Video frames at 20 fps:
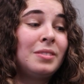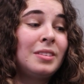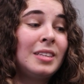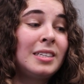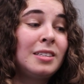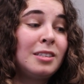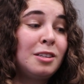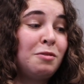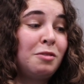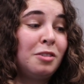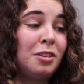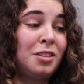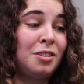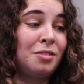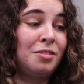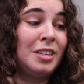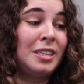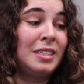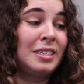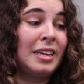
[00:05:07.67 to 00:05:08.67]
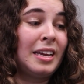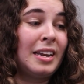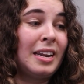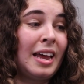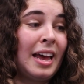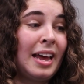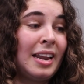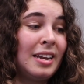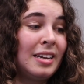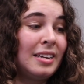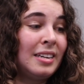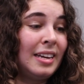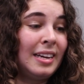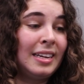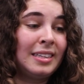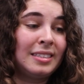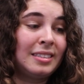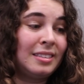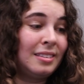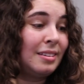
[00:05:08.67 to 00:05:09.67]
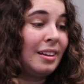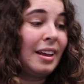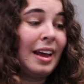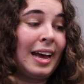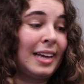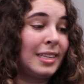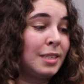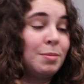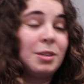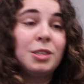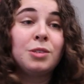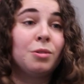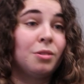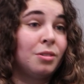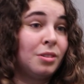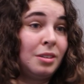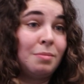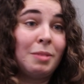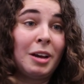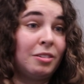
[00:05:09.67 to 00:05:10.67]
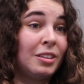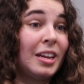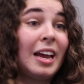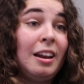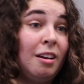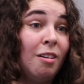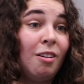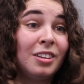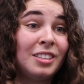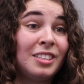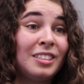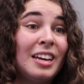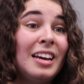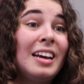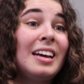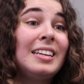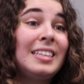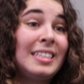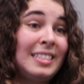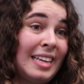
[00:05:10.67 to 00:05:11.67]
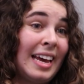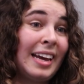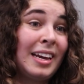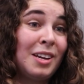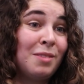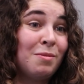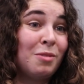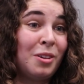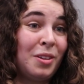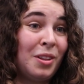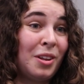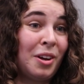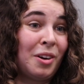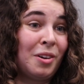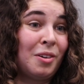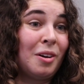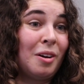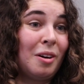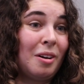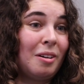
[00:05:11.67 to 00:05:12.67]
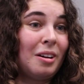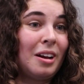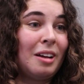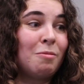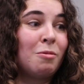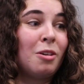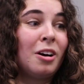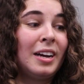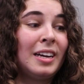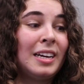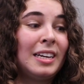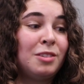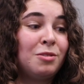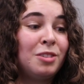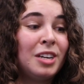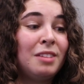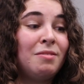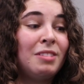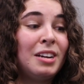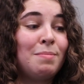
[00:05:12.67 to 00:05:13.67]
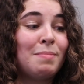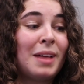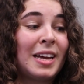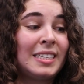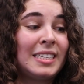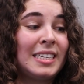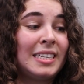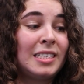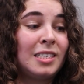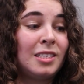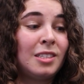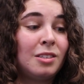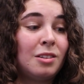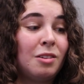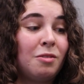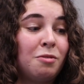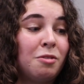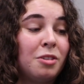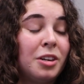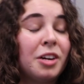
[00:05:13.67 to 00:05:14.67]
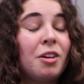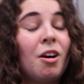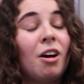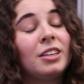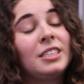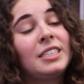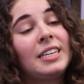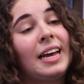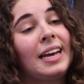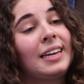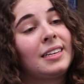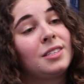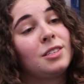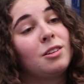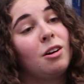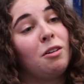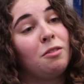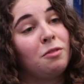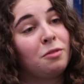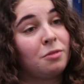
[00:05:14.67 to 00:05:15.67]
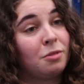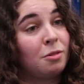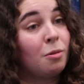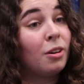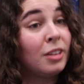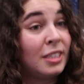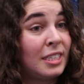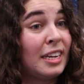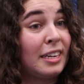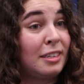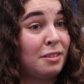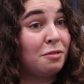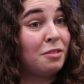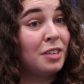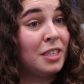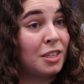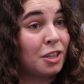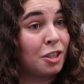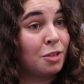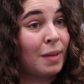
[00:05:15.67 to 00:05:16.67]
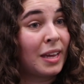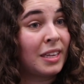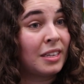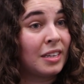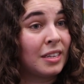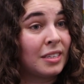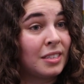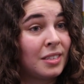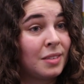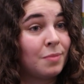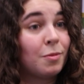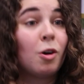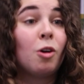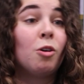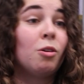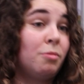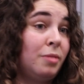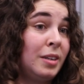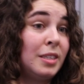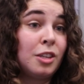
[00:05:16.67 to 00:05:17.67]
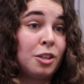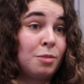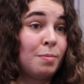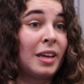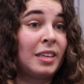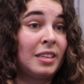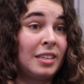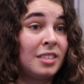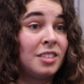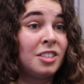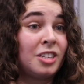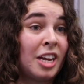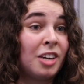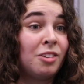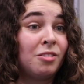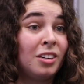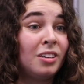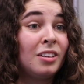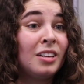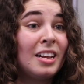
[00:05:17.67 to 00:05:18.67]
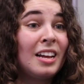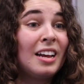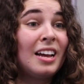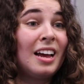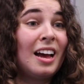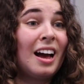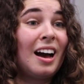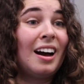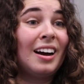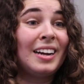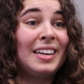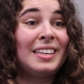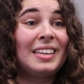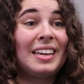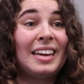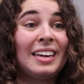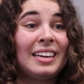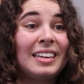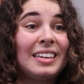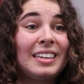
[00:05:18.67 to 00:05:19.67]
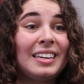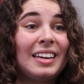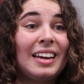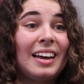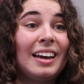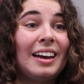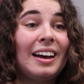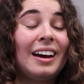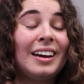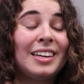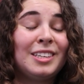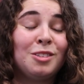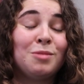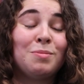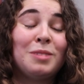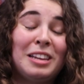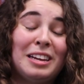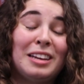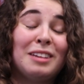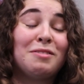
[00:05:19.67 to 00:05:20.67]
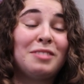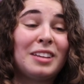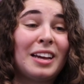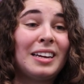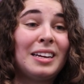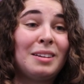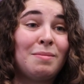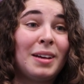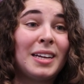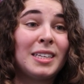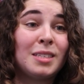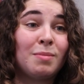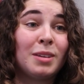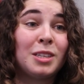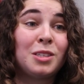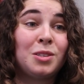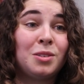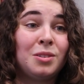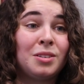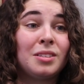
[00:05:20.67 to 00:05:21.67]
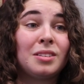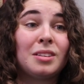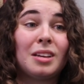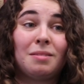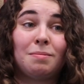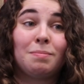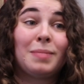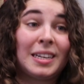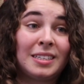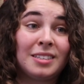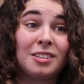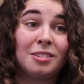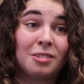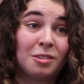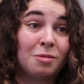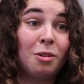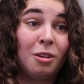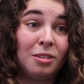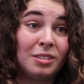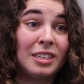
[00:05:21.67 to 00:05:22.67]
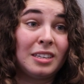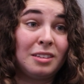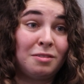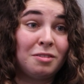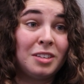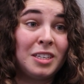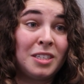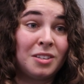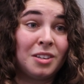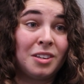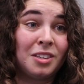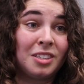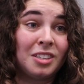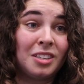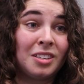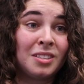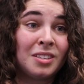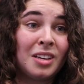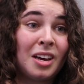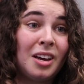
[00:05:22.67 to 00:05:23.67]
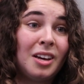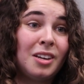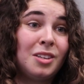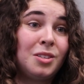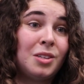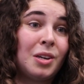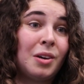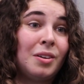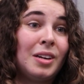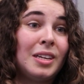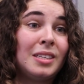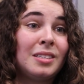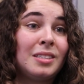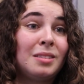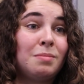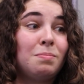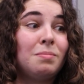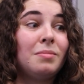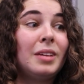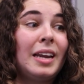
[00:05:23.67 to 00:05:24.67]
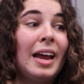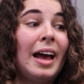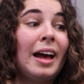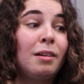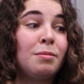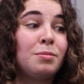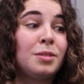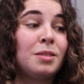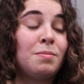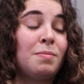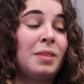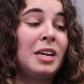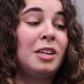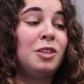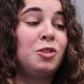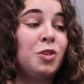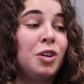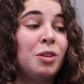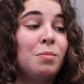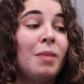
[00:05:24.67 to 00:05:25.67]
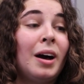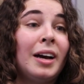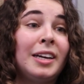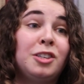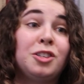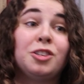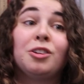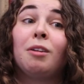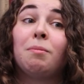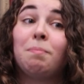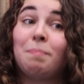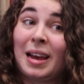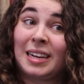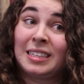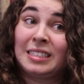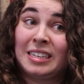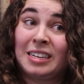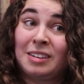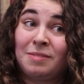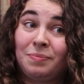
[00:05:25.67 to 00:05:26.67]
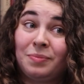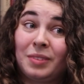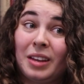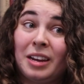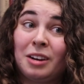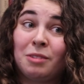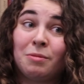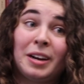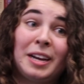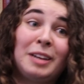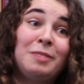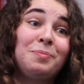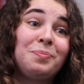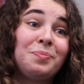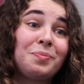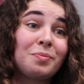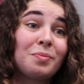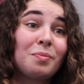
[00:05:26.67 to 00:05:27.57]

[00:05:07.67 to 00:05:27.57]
This is the first reason, and it has been talked about a lot. The second one, though, why it really, really matters for the context of qualitative research methods or research methods in general, I do believe that it makes my students better qualitative researchers. So it helps me doing my job better in a way.